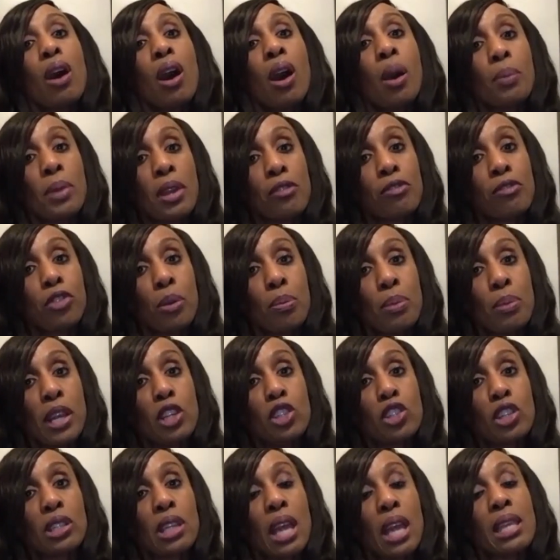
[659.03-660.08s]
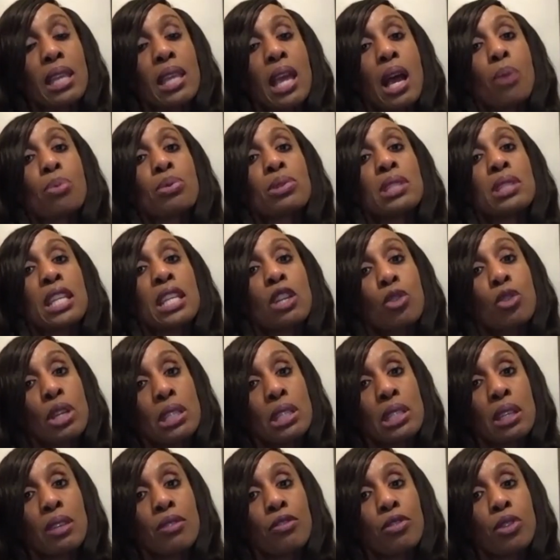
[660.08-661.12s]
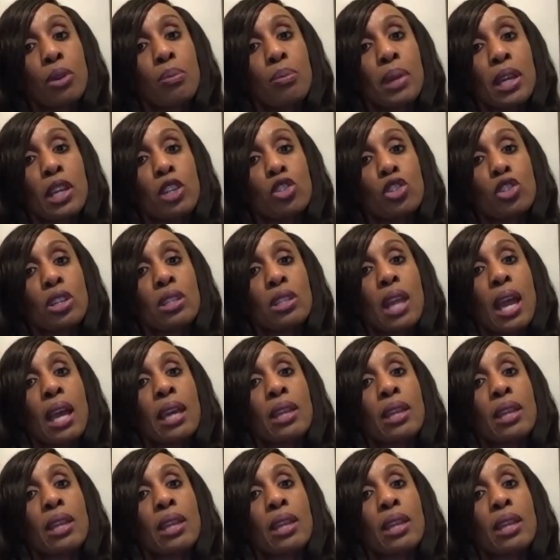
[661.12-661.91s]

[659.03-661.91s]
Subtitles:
inflammation and helps decrease the inflammation and